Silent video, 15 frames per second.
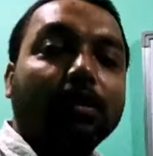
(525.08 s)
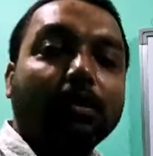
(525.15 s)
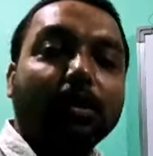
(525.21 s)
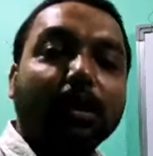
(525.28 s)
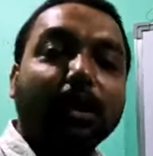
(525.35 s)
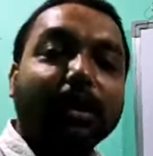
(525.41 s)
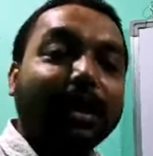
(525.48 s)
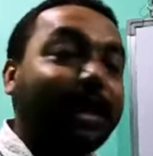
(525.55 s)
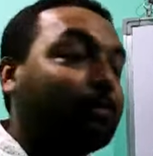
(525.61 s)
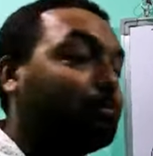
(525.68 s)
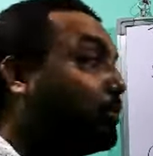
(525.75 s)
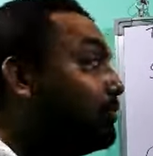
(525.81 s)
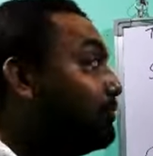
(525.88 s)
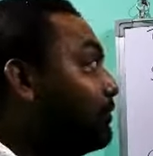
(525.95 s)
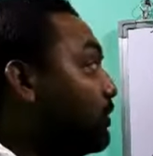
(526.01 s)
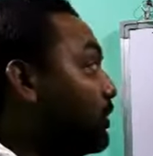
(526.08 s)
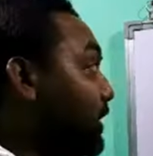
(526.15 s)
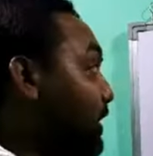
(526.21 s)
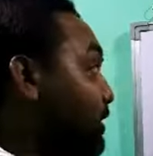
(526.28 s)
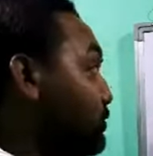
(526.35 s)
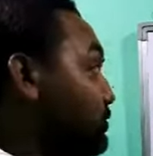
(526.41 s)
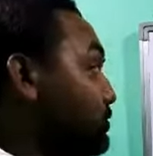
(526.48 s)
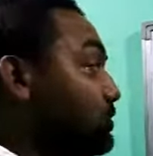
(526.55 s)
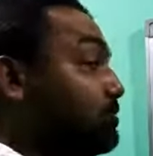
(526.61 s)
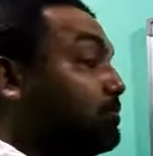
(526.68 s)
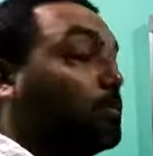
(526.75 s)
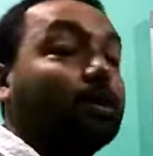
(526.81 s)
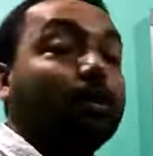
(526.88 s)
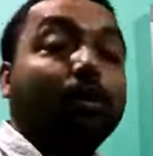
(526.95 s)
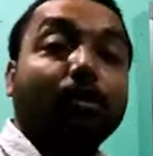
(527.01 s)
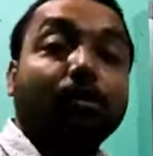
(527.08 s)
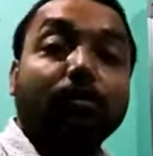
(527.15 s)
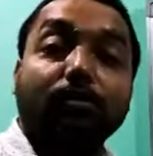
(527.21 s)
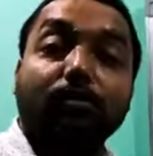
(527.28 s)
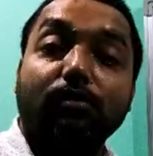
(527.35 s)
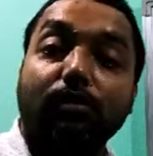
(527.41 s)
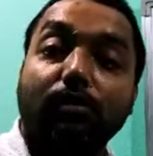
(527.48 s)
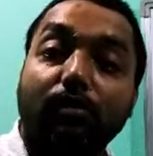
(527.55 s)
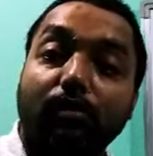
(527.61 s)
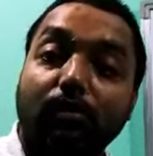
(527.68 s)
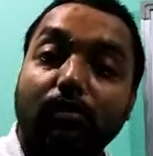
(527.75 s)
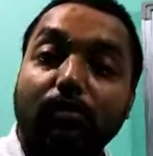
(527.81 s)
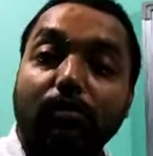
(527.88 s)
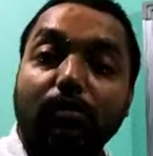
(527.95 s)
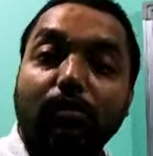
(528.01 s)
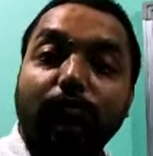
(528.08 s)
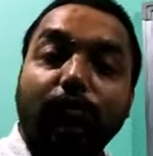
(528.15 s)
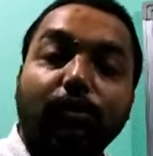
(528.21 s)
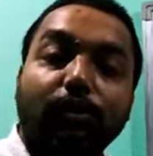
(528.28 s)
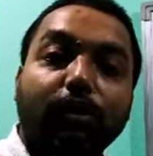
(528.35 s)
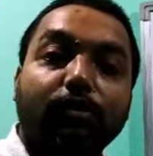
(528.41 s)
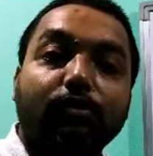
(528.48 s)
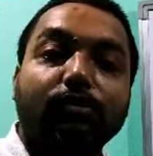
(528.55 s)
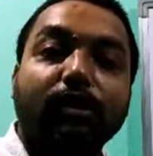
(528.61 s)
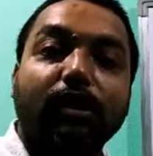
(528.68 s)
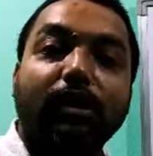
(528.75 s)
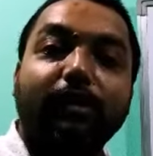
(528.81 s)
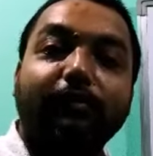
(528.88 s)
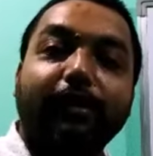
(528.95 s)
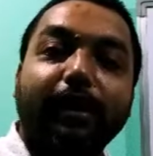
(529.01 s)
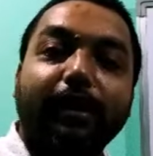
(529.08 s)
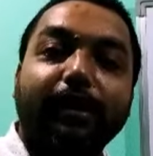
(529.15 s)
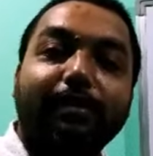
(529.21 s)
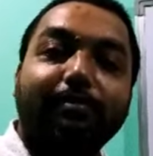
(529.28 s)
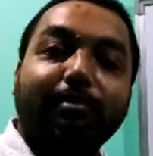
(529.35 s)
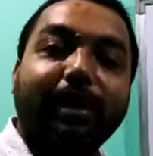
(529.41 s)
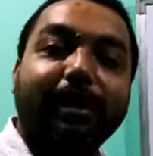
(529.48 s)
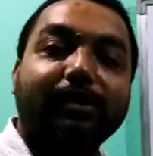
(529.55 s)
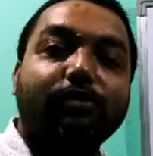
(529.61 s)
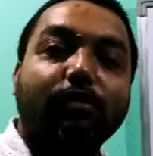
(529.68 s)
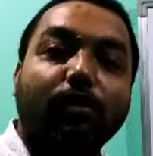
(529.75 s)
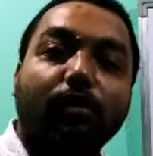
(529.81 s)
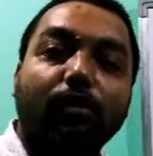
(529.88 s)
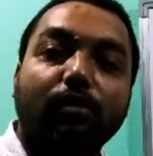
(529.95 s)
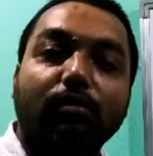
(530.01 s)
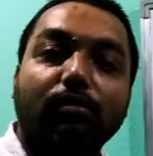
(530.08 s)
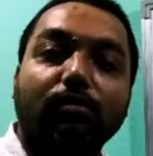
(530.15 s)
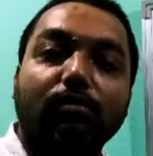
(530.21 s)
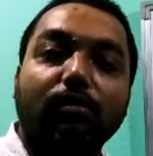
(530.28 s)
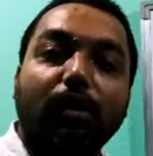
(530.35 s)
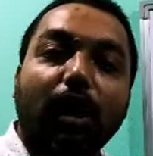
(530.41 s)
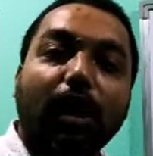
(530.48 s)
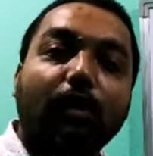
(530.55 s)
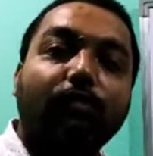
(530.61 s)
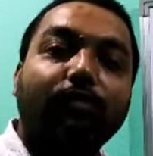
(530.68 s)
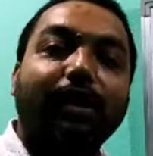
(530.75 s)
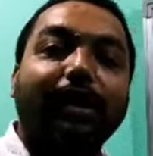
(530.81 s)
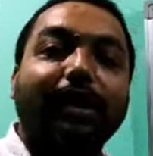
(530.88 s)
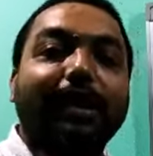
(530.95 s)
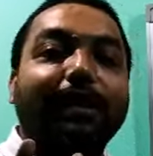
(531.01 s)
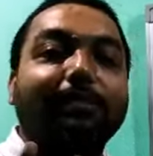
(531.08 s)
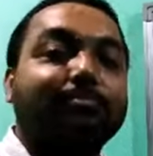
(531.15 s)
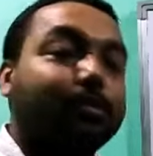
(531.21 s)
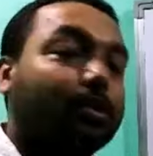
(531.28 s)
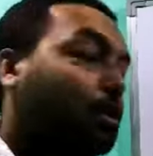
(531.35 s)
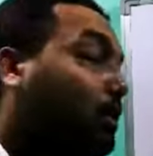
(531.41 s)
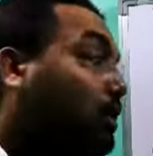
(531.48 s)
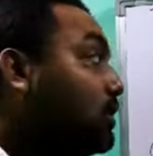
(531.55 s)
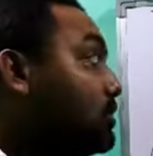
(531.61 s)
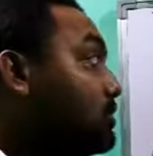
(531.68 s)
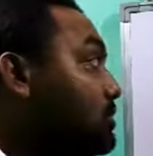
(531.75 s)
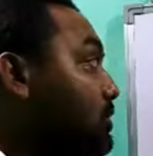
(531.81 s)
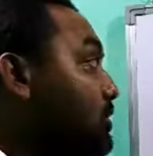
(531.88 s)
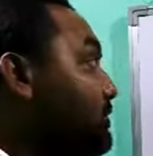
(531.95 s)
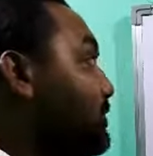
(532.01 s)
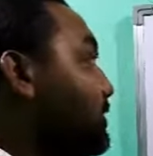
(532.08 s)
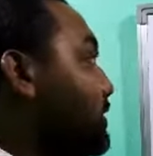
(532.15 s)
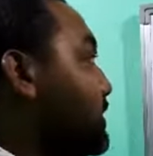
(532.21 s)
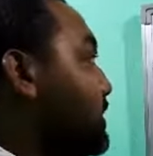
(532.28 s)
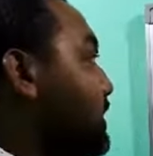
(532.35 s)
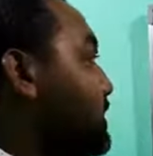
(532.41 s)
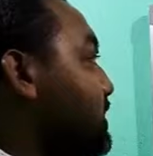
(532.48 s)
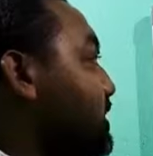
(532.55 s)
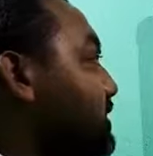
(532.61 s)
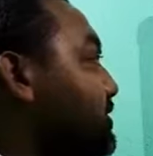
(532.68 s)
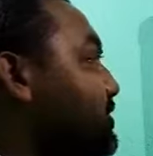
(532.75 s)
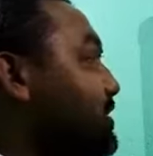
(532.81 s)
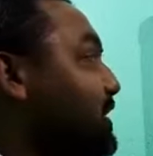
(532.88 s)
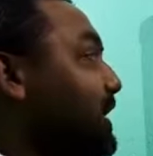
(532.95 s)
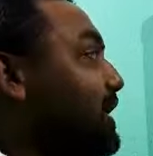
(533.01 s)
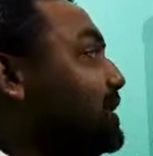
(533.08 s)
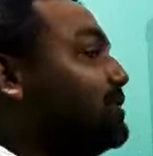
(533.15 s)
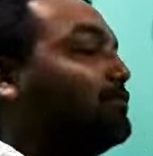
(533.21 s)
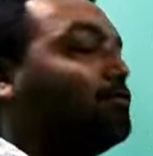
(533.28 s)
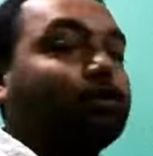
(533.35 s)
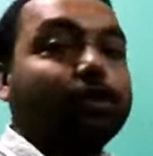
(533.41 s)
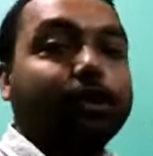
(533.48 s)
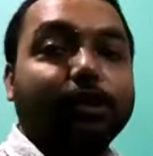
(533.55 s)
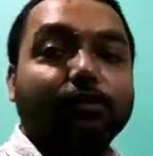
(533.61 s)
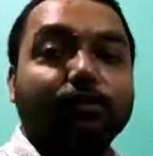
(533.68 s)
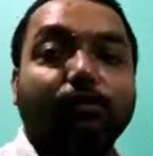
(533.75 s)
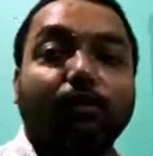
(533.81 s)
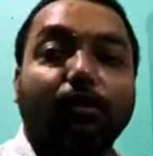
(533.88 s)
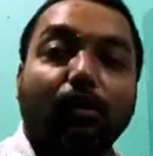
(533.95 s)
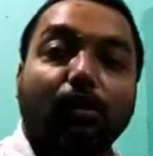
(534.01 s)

the type of volcanoes. So volcanoes are divided based on how they erupt. So the first is the shelled volcano.